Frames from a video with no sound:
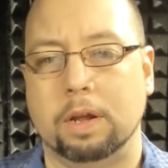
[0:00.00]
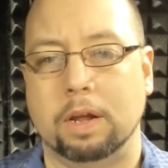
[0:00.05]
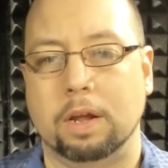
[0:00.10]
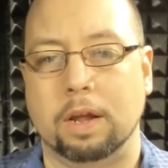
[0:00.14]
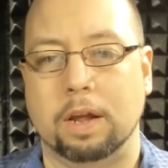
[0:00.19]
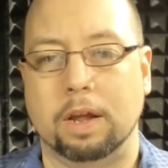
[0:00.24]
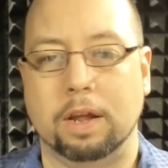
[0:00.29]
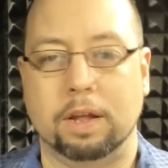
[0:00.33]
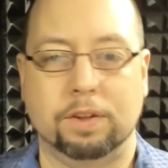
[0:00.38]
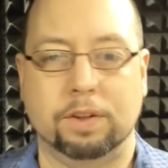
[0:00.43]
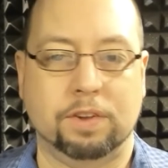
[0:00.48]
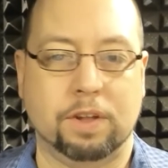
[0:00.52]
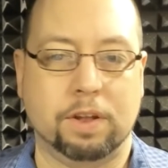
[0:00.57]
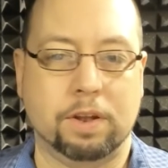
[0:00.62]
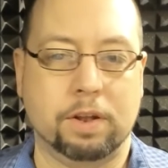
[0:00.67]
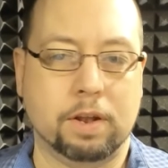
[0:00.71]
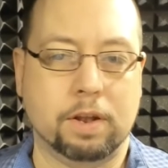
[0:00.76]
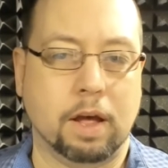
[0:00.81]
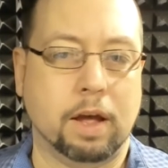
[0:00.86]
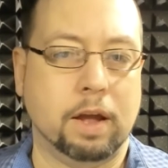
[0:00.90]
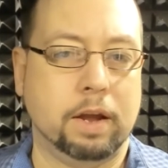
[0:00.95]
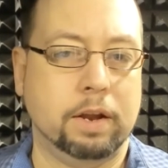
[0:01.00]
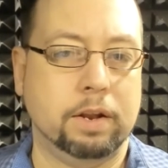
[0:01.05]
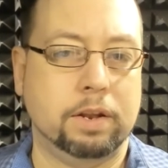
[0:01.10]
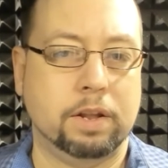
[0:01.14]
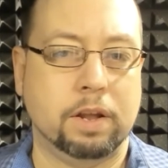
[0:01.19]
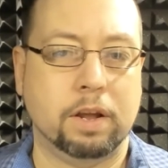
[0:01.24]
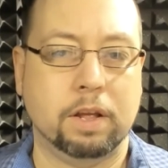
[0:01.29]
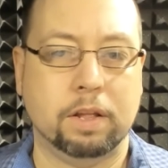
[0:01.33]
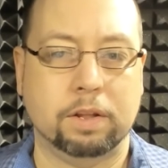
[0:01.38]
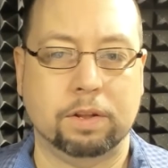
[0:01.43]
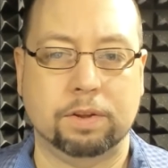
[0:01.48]
is
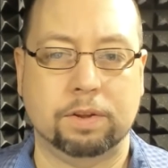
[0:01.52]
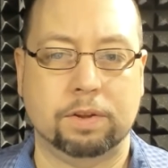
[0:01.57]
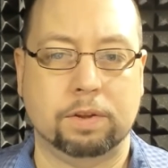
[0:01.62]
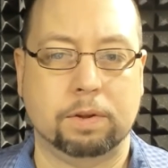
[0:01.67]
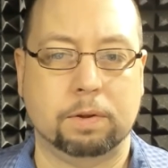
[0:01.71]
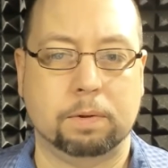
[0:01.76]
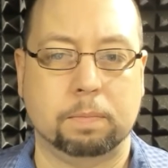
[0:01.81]
9/10,